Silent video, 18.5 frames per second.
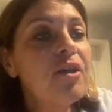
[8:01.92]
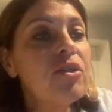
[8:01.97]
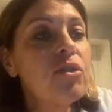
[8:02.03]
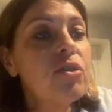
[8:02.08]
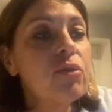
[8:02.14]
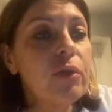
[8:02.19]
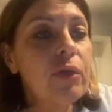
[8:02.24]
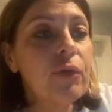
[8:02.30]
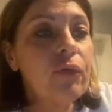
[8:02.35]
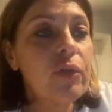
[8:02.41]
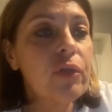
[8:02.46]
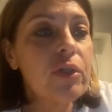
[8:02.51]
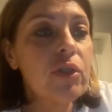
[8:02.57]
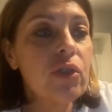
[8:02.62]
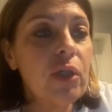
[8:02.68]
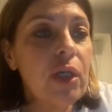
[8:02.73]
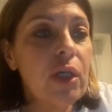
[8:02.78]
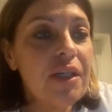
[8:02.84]
2
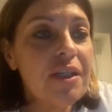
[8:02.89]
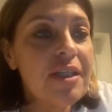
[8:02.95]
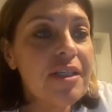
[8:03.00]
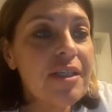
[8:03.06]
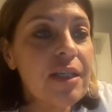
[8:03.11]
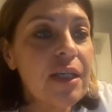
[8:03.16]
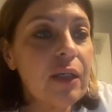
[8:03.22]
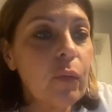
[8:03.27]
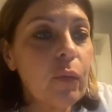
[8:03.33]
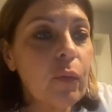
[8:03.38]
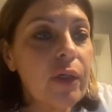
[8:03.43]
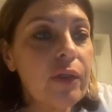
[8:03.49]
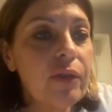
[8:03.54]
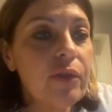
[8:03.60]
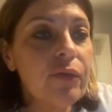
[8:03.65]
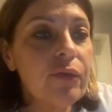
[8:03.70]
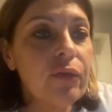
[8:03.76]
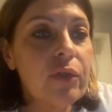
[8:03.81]
refrigerators and 1
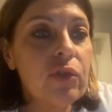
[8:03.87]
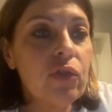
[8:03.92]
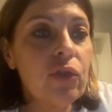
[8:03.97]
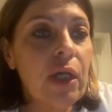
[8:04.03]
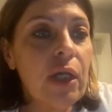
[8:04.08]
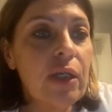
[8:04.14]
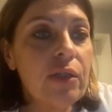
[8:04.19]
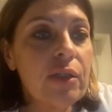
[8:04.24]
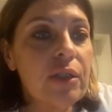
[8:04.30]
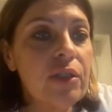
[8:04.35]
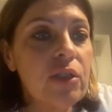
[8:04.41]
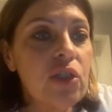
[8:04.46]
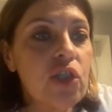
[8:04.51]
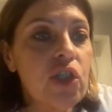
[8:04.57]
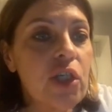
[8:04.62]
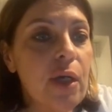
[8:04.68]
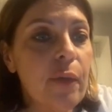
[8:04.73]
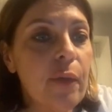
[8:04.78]
refrigerating
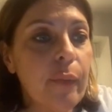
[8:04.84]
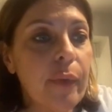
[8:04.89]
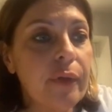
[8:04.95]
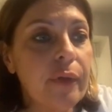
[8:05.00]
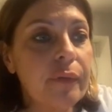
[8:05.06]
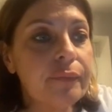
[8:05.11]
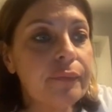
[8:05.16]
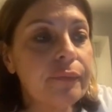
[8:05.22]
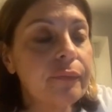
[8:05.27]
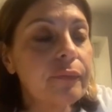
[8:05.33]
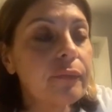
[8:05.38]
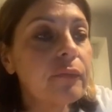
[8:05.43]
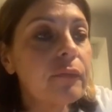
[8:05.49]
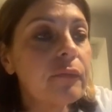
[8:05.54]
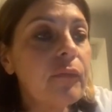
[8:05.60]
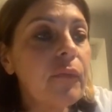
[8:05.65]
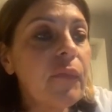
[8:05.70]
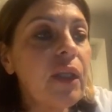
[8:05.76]
chamber.
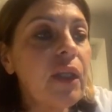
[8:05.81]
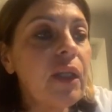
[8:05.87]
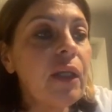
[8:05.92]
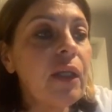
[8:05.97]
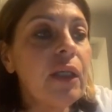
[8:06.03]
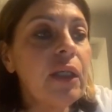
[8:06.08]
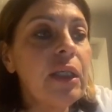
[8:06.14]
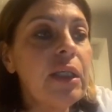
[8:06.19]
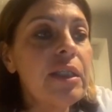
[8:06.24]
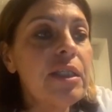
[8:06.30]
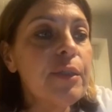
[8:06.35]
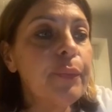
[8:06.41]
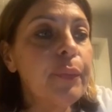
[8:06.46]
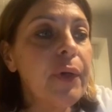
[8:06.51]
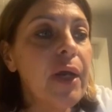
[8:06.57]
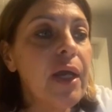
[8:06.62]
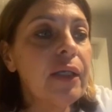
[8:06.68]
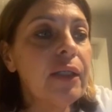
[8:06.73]
Its
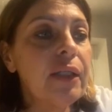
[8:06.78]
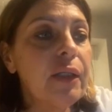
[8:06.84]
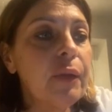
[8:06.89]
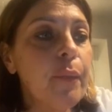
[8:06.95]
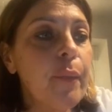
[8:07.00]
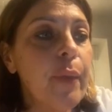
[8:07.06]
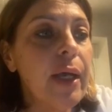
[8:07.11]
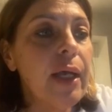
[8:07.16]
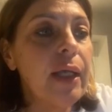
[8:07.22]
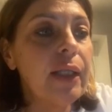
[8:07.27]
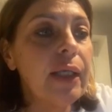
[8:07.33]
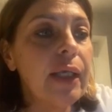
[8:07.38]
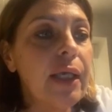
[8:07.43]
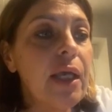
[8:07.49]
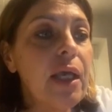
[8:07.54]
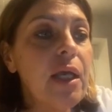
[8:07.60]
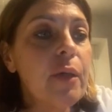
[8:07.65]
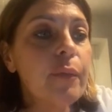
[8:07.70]
pregnant
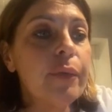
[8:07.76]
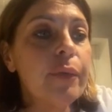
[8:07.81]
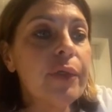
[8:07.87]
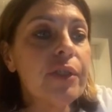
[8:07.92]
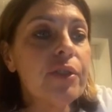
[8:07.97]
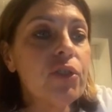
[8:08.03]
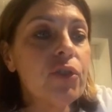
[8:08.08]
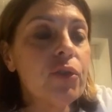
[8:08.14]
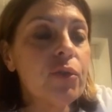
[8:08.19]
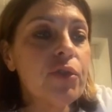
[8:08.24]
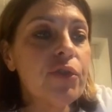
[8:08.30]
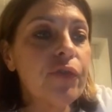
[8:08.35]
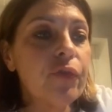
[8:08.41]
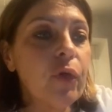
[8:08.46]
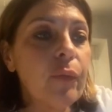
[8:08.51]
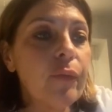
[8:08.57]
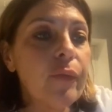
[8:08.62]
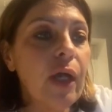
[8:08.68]
belly protrudes
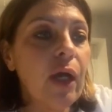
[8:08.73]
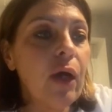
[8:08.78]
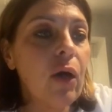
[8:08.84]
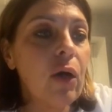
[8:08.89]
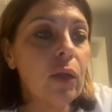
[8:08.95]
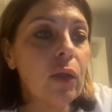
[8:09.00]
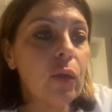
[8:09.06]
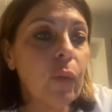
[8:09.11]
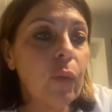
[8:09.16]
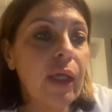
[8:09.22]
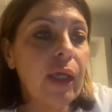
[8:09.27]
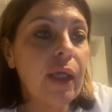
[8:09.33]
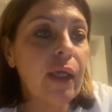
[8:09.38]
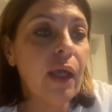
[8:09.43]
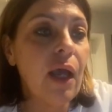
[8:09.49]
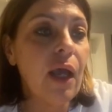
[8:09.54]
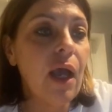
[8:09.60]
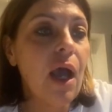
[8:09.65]
from the
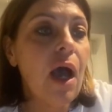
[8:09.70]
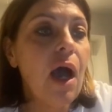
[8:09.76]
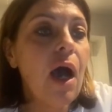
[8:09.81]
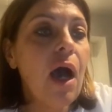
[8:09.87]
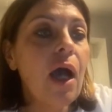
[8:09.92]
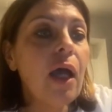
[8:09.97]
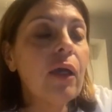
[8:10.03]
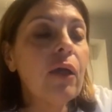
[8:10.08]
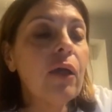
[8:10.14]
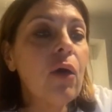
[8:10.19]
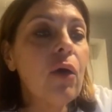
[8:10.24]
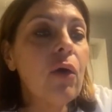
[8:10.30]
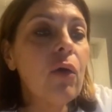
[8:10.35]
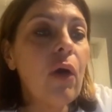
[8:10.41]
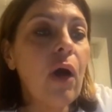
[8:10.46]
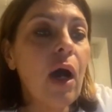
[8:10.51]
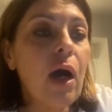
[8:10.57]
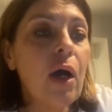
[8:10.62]
hallway. I
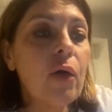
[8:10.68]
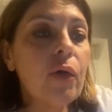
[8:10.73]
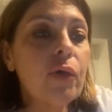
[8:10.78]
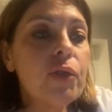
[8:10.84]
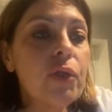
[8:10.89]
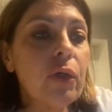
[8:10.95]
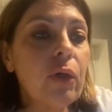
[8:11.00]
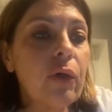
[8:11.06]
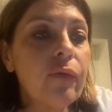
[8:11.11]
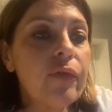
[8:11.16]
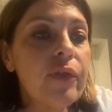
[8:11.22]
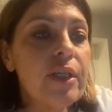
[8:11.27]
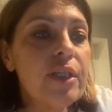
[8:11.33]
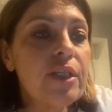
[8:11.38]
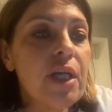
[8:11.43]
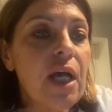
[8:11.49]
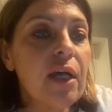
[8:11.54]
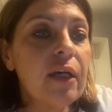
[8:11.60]
go out of
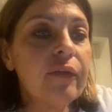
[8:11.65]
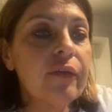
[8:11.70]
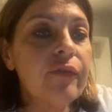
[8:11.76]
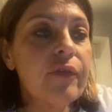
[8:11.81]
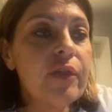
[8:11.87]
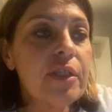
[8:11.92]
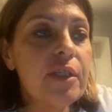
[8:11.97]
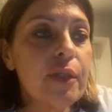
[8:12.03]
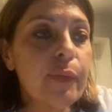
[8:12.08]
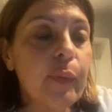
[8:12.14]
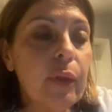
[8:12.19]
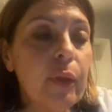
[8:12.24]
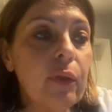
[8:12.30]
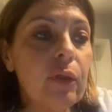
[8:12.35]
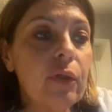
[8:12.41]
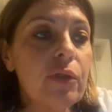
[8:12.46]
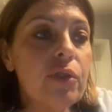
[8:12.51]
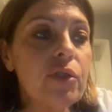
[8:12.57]
the dark
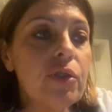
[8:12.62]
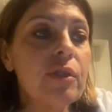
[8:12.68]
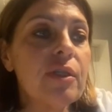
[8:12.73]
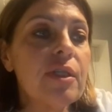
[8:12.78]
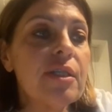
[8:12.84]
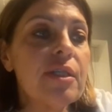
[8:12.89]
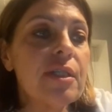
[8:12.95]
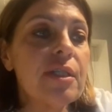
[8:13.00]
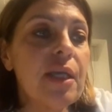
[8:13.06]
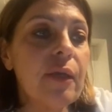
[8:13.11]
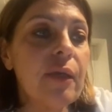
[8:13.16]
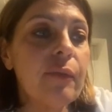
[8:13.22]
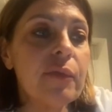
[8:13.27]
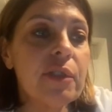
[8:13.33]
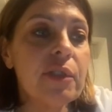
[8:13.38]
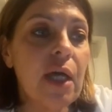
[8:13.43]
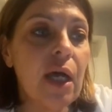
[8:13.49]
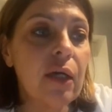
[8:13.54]
vestibule into the
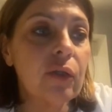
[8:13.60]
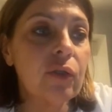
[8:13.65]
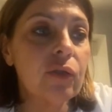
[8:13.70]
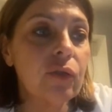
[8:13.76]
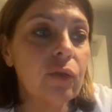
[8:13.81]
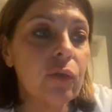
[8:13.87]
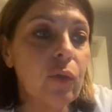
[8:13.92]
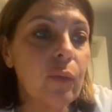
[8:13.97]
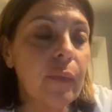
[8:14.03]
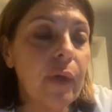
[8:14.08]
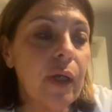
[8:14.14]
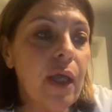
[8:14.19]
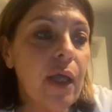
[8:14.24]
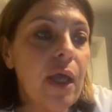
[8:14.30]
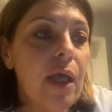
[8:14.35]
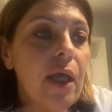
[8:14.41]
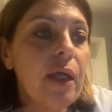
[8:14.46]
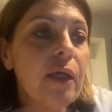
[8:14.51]
same dark room.
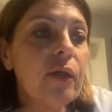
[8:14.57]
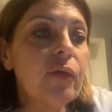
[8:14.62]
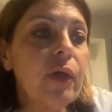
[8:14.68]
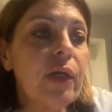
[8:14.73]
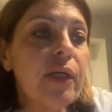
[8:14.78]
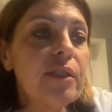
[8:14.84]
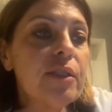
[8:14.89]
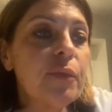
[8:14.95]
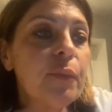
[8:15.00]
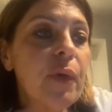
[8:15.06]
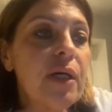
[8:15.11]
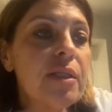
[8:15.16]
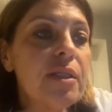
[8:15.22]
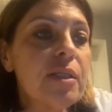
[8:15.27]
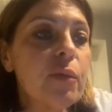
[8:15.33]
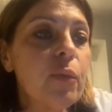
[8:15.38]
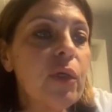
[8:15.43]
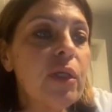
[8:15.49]

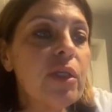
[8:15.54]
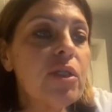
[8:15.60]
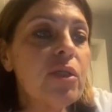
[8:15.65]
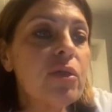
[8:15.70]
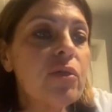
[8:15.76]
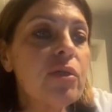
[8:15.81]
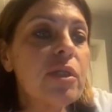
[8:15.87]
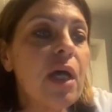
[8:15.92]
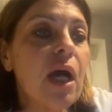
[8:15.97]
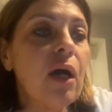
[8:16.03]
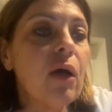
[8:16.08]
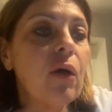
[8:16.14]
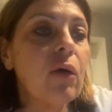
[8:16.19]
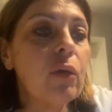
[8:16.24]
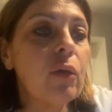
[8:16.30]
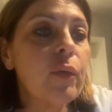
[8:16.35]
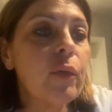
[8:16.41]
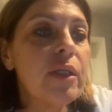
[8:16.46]
Grandma's windows are
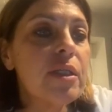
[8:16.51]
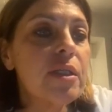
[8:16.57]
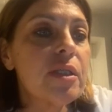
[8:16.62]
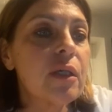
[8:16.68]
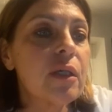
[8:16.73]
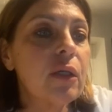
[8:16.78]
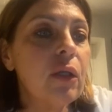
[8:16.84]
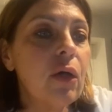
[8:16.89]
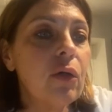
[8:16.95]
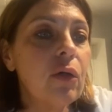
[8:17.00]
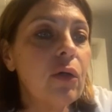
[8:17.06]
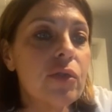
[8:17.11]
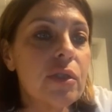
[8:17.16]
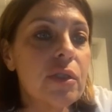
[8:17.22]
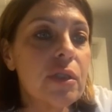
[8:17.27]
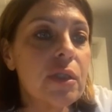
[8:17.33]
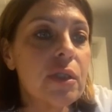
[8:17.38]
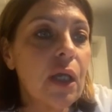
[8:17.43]
always
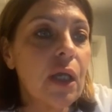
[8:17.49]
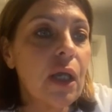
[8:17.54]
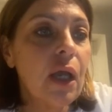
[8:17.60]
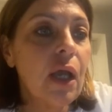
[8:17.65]
closed.